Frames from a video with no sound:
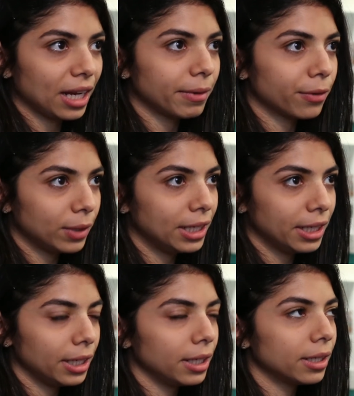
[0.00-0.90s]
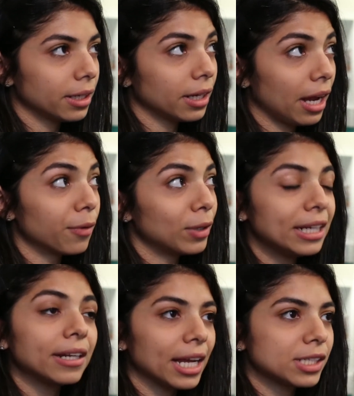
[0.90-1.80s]
have a really a
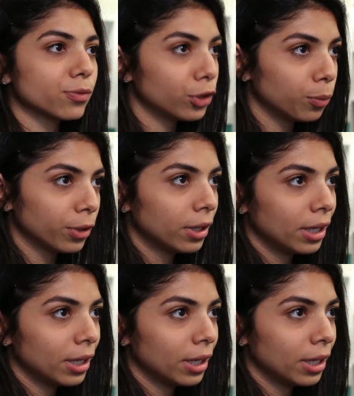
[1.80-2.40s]
really nice group